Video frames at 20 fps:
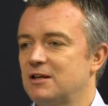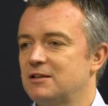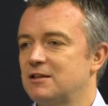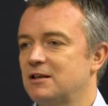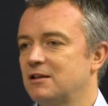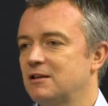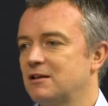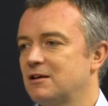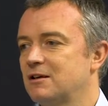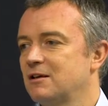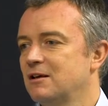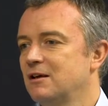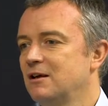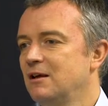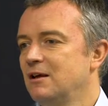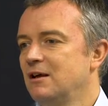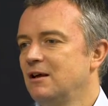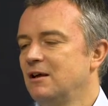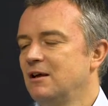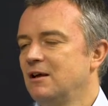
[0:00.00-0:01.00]
I think
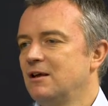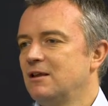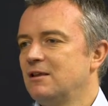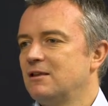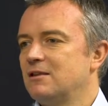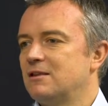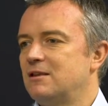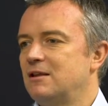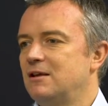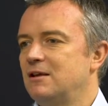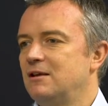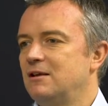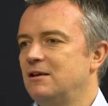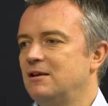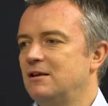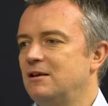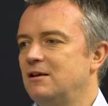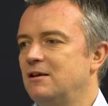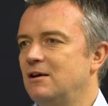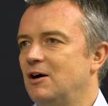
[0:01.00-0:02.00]

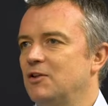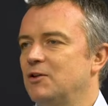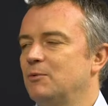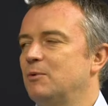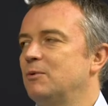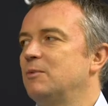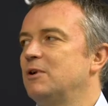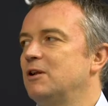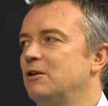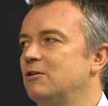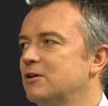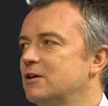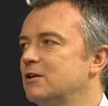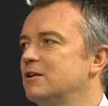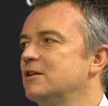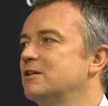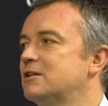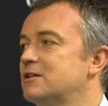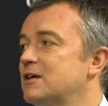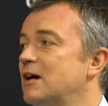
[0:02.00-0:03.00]
the other one, when you're looking
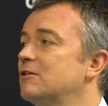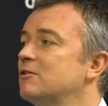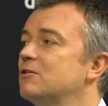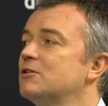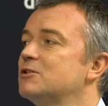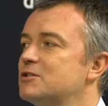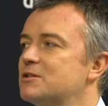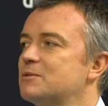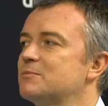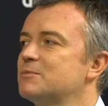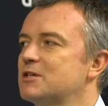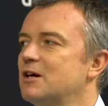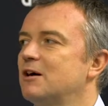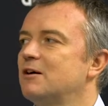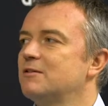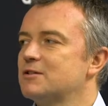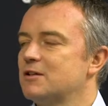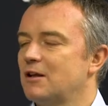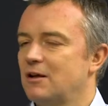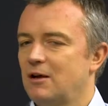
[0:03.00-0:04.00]
at the technologies
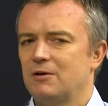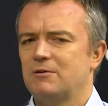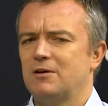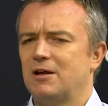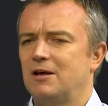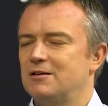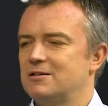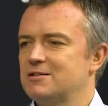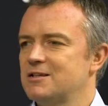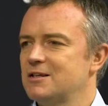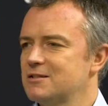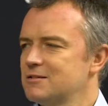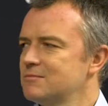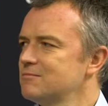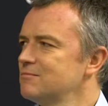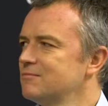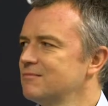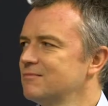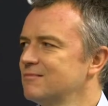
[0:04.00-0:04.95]
themselves, like, okay, is this